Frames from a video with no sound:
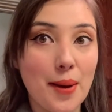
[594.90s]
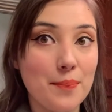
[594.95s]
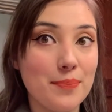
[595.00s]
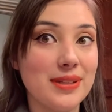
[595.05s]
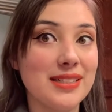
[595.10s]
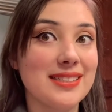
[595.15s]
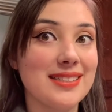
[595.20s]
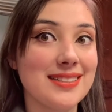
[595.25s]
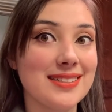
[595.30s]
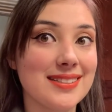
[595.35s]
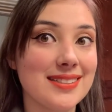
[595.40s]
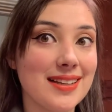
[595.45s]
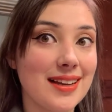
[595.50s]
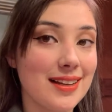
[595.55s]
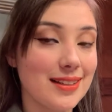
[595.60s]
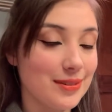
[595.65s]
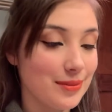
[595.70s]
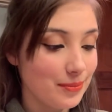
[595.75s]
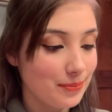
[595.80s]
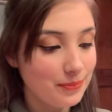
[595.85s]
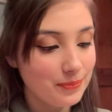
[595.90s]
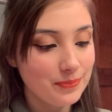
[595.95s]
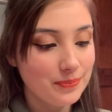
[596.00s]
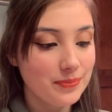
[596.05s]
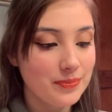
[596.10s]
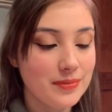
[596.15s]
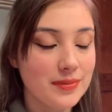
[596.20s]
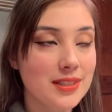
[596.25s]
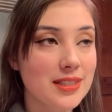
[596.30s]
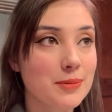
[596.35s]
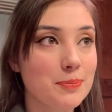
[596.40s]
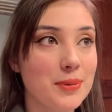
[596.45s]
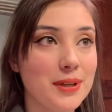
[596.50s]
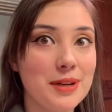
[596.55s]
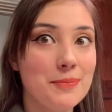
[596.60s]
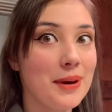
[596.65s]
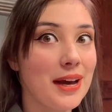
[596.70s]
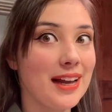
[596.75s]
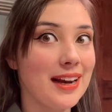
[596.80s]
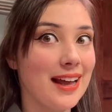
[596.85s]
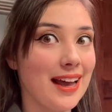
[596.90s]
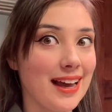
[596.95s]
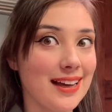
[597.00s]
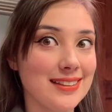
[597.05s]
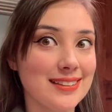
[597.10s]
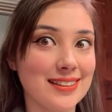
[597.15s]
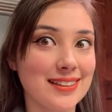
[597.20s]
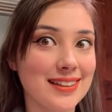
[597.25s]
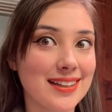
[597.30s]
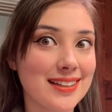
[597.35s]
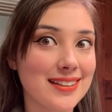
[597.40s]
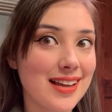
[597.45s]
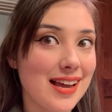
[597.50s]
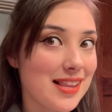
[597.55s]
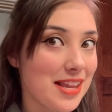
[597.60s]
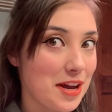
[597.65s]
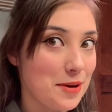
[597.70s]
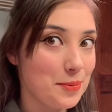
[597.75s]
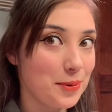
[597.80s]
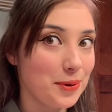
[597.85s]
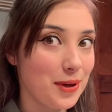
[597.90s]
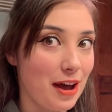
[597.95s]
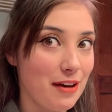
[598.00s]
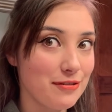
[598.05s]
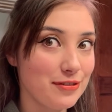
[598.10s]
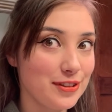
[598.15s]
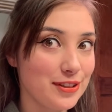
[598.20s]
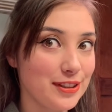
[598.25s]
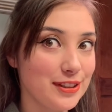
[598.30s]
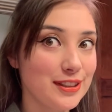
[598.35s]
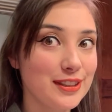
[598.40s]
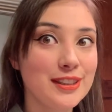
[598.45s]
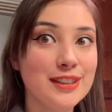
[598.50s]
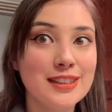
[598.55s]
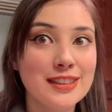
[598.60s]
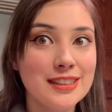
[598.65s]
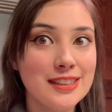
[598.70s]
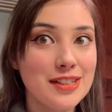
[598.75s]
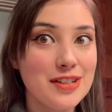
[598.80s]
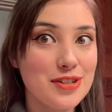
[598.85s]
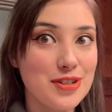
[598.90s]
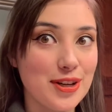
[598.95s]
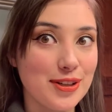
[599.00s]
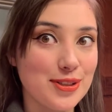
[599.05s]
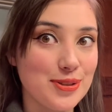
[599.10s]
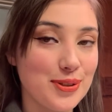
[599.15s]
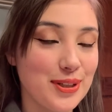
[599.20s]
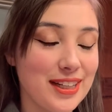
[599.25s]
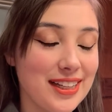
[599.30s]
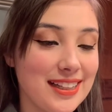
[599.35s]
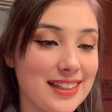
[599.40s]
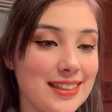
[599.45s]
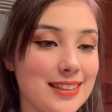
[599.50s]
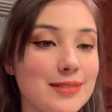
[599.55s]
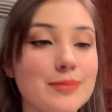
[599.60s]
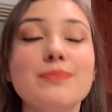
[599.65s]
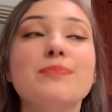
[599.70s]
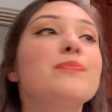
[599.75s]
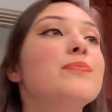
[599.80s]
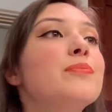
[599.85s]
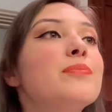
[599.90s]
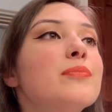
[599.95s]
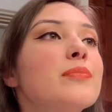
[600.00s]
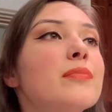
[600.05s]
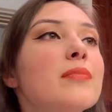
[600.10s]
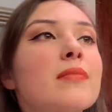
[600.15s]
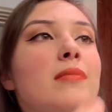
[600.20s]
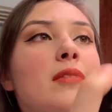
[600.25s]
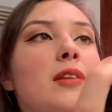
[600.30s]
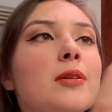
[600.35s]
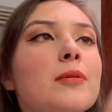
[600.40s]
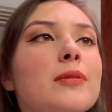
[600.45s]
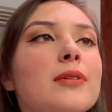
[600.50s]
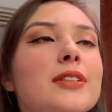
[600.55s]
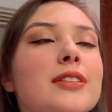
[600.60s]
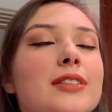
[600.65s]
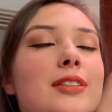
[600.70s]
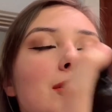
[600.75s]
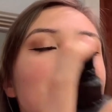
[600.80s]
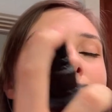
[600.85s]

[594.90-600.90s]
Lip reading: Mist and Set. It's pretty bad. I had to look at that label after just reading it. I just go.